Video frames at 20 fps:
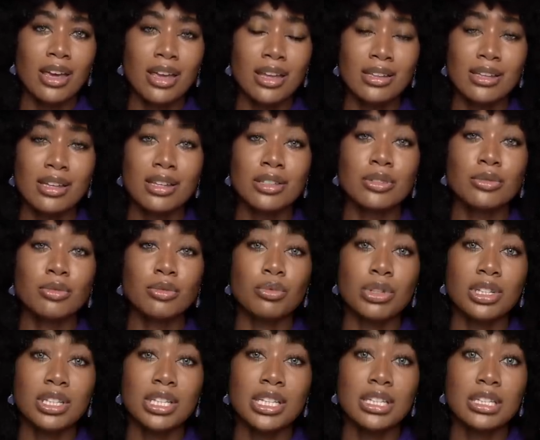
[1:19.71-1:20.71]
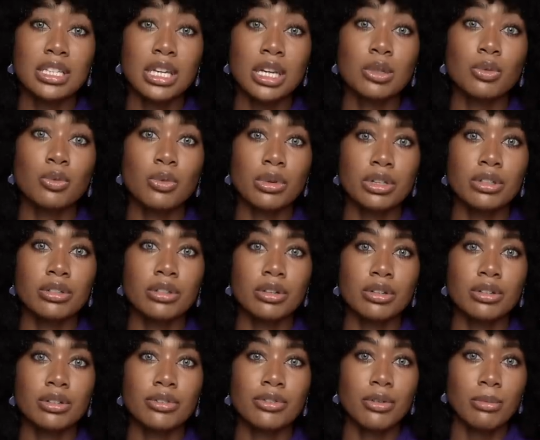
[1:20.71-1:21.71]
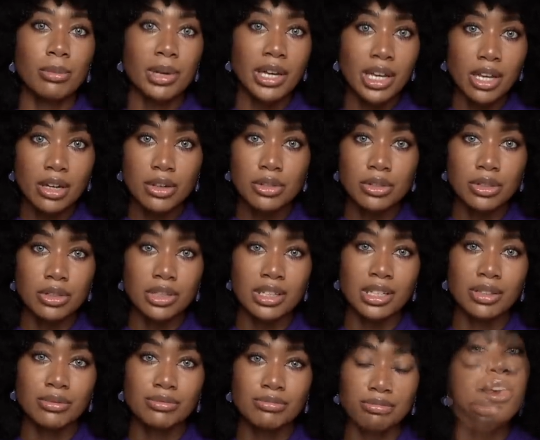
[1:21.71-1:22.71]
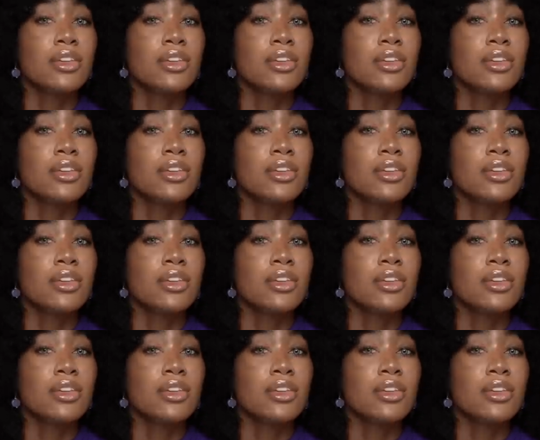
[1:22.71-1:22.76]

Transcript: and it's really done wonders for my hair journey,